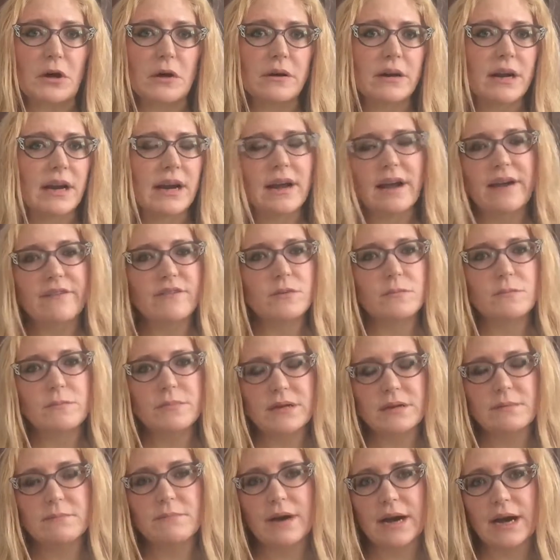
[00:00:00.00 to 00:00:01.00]
and I haven't
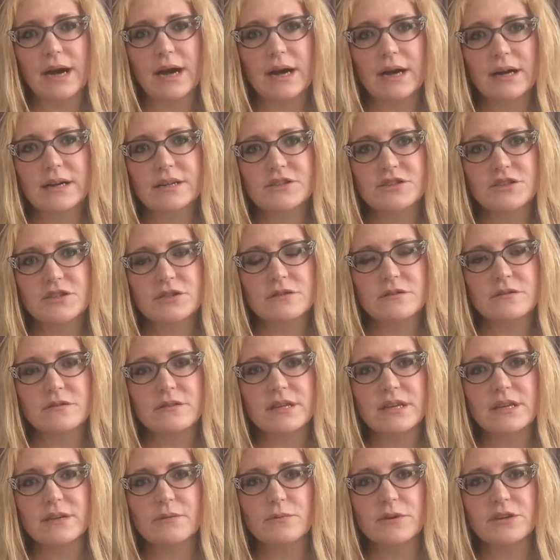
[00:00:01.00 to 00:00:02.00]
been back to
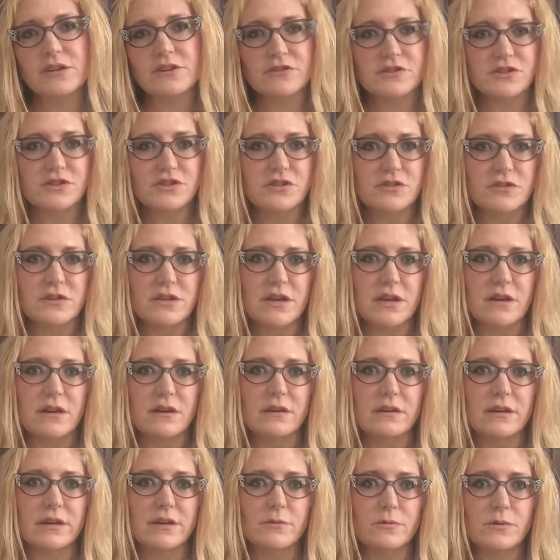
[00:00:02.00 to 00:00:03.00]
the Reader Studio
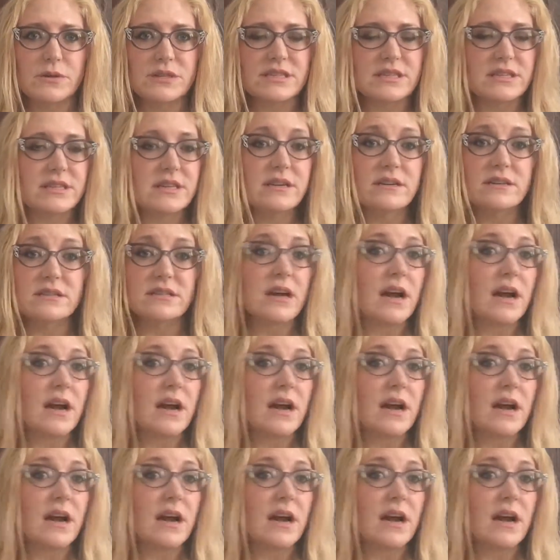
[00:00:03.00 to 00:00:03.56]
in recent years.